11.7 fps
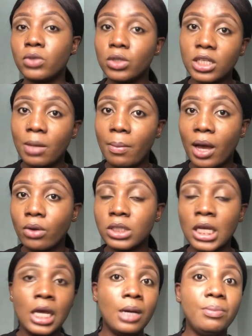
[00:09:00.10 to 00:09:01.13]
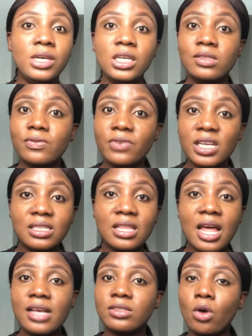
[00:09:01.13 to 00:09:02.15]
talking about, be it
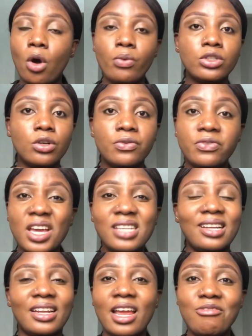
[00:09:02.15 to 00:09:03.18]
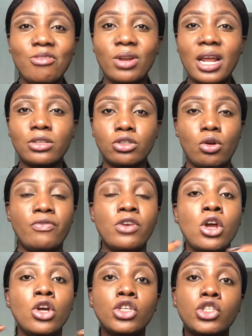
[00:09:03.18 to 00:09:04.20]
faceless or with your face and every other stuff,
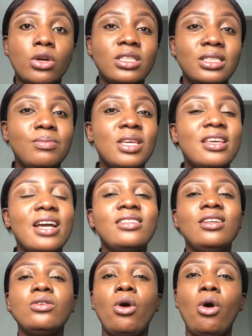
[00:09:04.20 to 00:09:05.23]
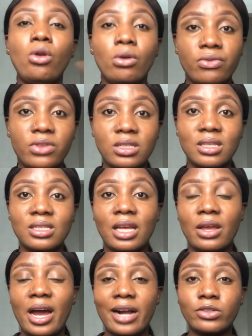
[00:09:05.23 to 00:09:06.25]
trust me, getting all of these things that
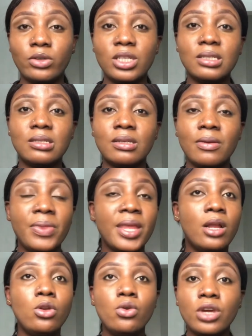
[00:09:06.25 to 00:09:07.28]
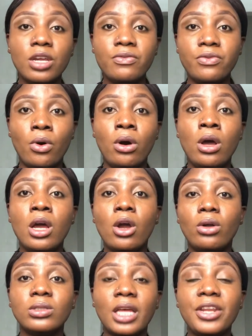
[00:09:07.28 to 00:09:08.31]
you're actually looking for
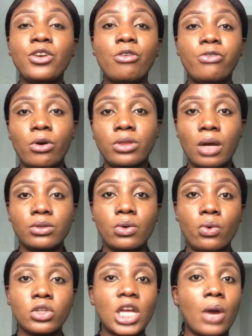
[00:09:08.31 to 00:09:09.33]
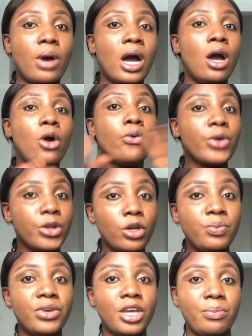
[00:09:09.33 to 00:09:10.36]
concerning your 4,000 watch hour will
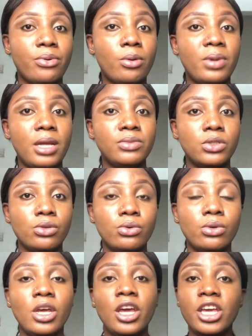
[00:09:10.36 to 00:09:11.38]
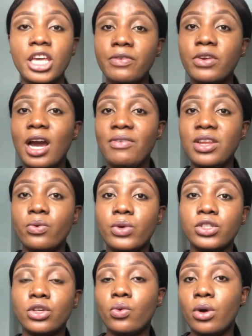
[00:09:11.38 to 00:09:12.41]
not be a problem to you. If you have any
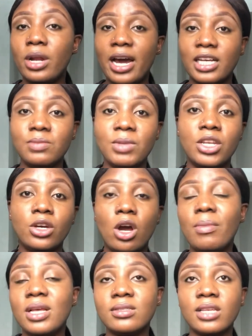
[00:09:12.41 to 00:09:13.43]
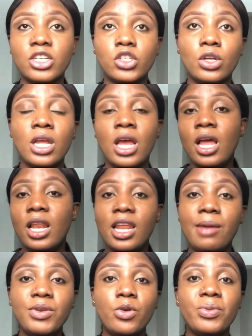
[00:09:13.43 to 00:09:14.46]
question you want to ask me in the comment section,
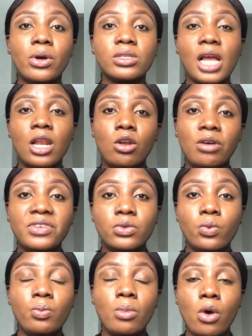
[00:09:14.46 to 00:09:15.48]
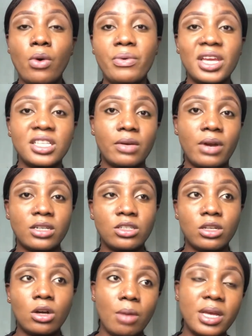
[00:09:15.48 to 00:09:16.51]
let me know, because I love it more when we interact in
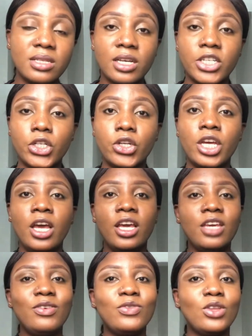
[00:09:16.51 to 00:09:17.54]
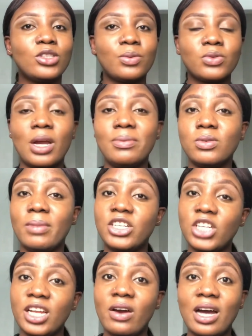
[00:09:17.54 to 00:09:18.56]
the comment section. If you've not subscribed to my
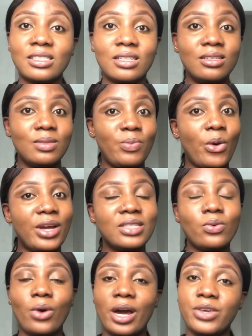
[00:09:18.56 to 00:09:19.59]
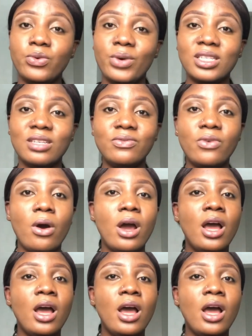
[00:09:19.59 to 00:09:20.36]
channel as at this point, what are you waiting for?